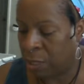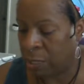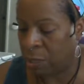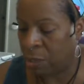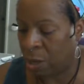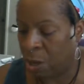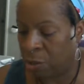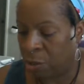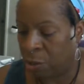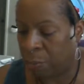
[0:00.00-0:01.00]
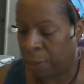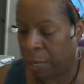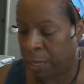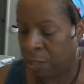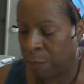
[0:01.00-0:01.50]
this is also
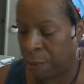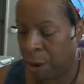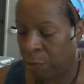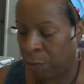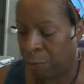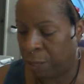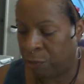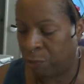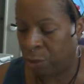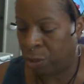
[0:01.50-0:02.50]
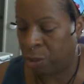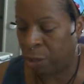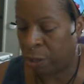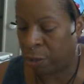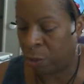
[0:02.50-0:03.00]
a powerful place for the
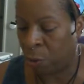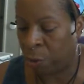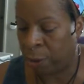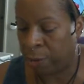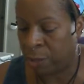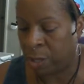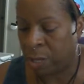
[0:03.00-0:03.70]
dark lords.